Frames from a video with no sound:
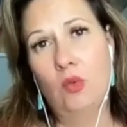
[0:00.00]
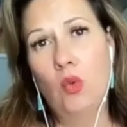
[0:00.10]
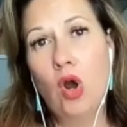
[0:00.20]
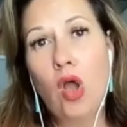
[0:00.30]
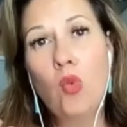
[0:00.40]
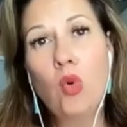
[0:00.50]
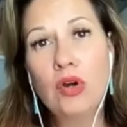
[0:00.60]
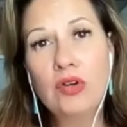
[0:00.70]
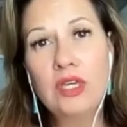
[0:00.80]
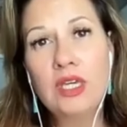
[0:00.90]
We're all
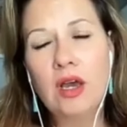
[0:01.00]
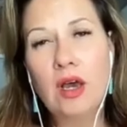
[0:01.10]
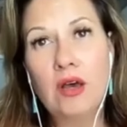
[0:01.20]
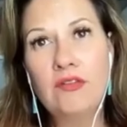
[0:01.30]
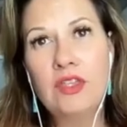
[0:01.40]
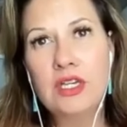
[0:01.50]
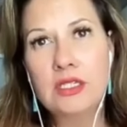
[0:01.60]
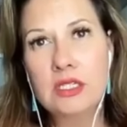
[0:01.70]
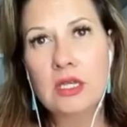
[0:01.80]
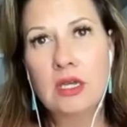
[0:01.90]
worthy of
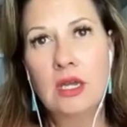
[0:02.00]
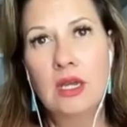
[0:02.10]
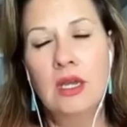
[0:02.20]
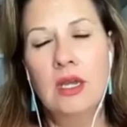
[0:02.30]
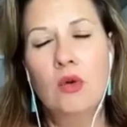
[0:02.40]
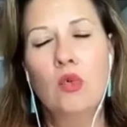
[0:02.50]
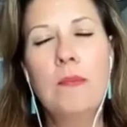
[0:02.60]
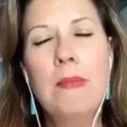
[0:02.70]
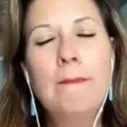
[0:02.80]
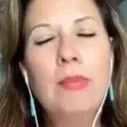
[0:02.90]
this
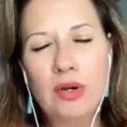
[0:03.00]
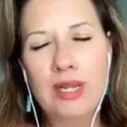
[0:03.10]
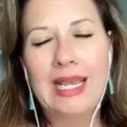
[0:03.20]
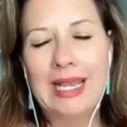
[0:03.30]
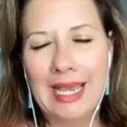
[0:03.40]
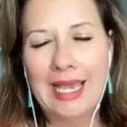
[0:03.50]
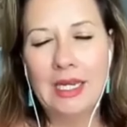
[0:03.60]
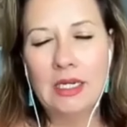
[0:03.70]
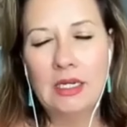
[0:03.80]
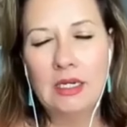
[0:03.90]
remembering
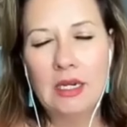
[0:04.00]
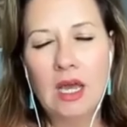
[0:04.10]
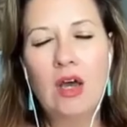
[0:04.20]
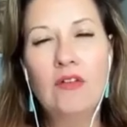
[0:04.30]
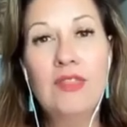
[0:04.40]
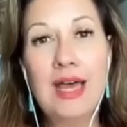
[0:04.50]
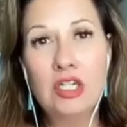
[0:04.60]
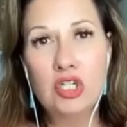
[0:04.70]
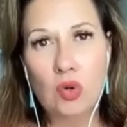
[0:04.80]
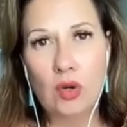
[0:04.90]
again of
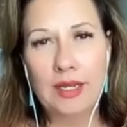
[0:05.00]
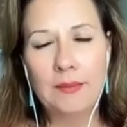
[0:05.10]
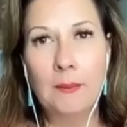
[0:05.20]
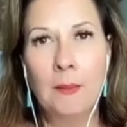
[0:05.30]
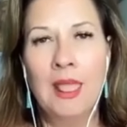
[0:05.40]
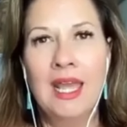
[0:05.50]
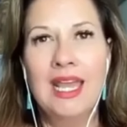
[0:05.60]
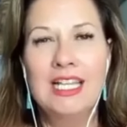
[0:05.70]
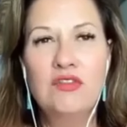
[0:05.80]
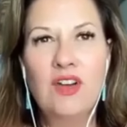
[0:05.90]
that joy.
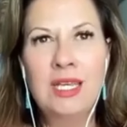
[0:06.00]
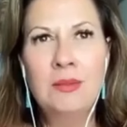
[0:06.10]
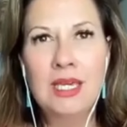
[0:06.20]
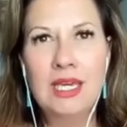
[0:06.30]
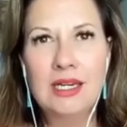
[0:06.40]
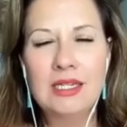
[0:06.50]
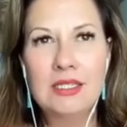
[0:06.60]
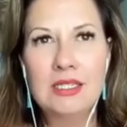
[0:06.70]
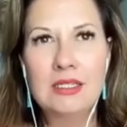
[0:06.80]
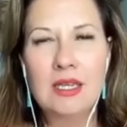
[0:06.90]
It's funny
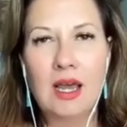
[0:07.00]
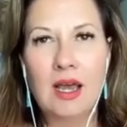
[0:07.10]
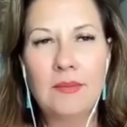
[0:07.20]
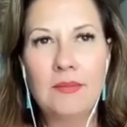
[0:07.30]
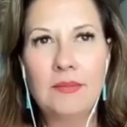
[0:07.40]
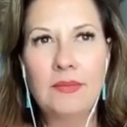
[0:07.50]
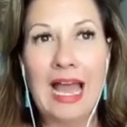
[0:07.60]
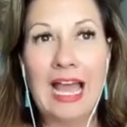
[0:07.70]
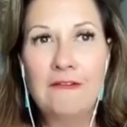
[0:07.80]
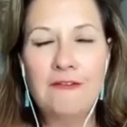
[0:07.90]
because
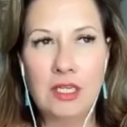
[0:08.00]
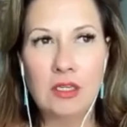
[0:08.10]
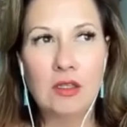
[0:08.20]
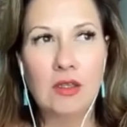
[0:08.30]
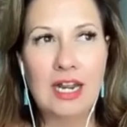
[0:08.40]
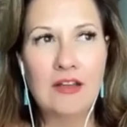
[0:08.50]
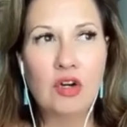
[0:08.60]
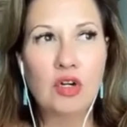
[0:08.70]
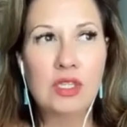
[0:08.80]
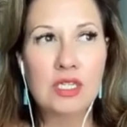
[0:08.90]
I feel, and I've
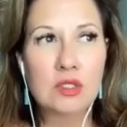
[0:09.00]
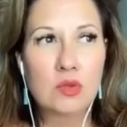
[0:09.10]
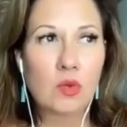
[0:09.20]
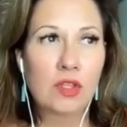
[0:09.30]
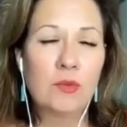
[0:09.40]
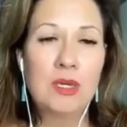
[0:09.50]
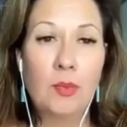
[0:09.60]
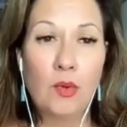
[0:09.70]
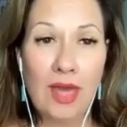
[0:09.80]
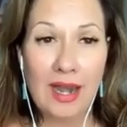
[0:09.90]
heard this with
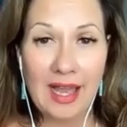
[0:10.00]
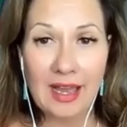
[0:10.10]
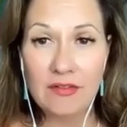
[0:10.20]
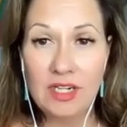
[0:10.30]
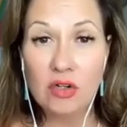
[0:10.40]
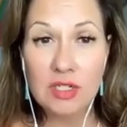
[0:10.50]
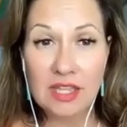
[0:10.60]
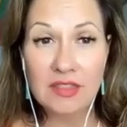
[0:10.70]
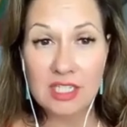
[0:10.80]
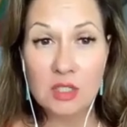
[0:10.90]
people that have
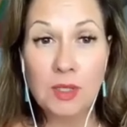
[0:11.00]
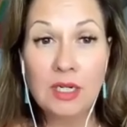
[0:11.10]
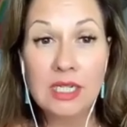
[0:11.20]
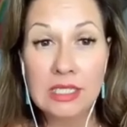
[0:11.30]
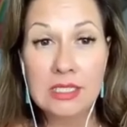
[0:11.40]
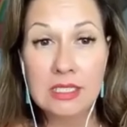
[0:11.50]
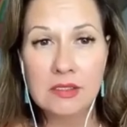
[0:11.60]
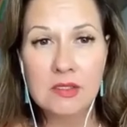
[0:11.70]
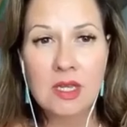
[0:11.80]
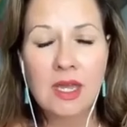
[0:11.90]
near-death
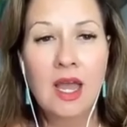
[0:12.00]
experiences,